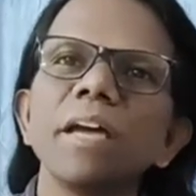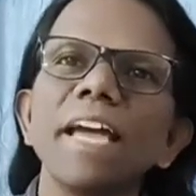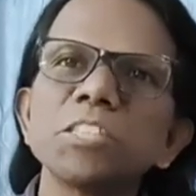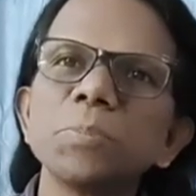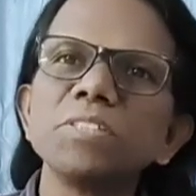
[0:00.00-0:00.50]

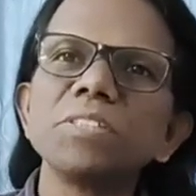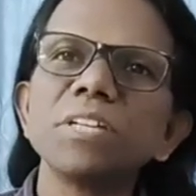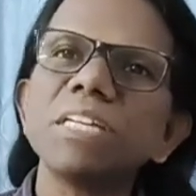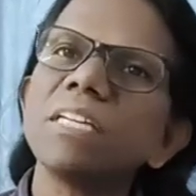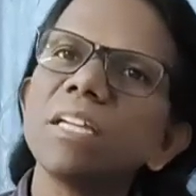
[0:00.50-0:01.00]

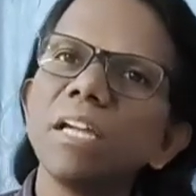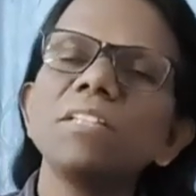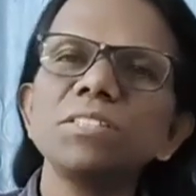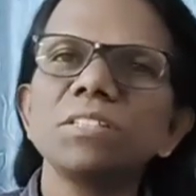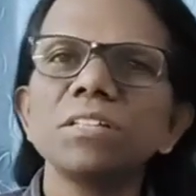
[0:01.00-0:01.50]
especially
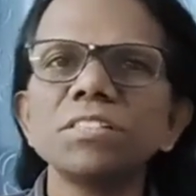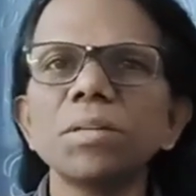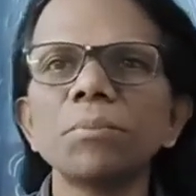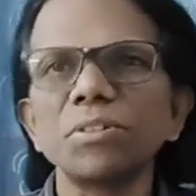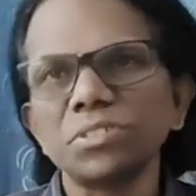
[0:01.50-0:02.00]
in
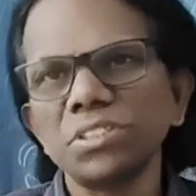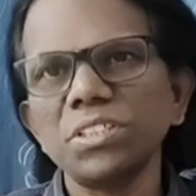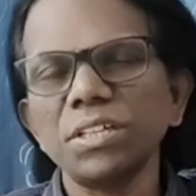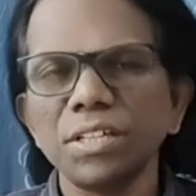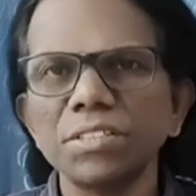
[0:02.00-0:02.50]
shrimp
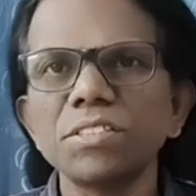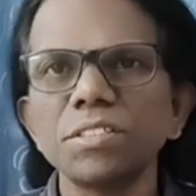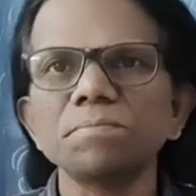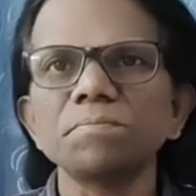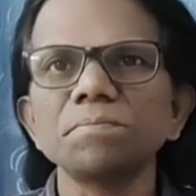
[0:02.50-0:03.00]
processing
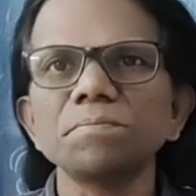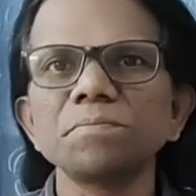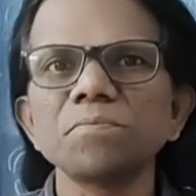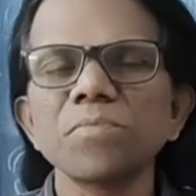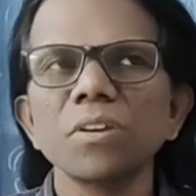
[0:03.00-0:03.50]
industry.
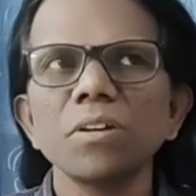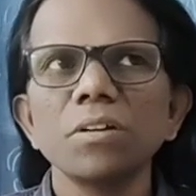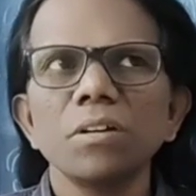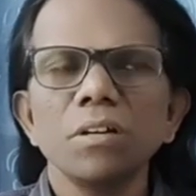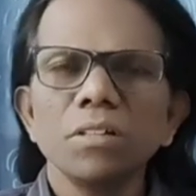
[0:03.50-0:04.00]

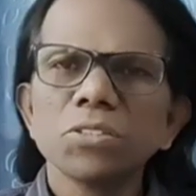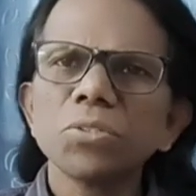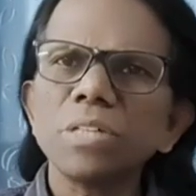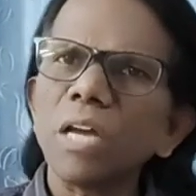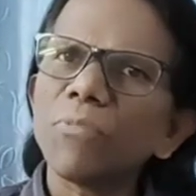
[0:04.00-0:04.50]

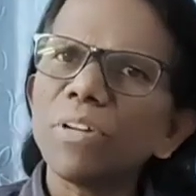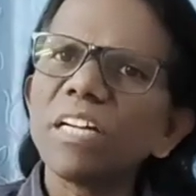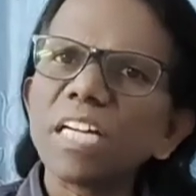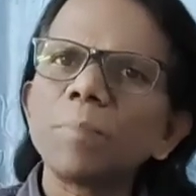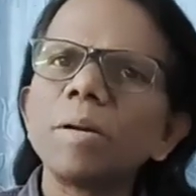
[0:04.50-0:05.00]
So
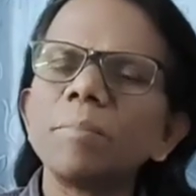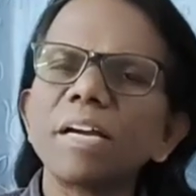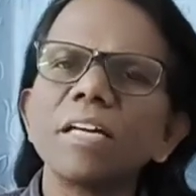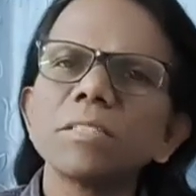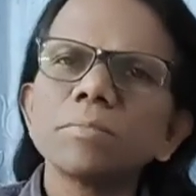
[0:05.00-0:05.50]
effluent treatment
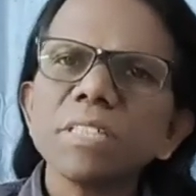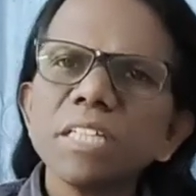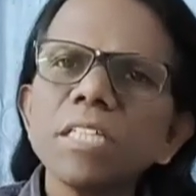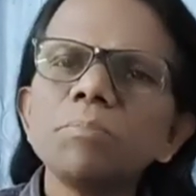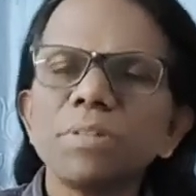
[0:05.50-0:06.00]
mechanism
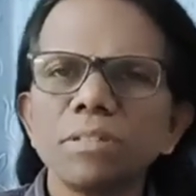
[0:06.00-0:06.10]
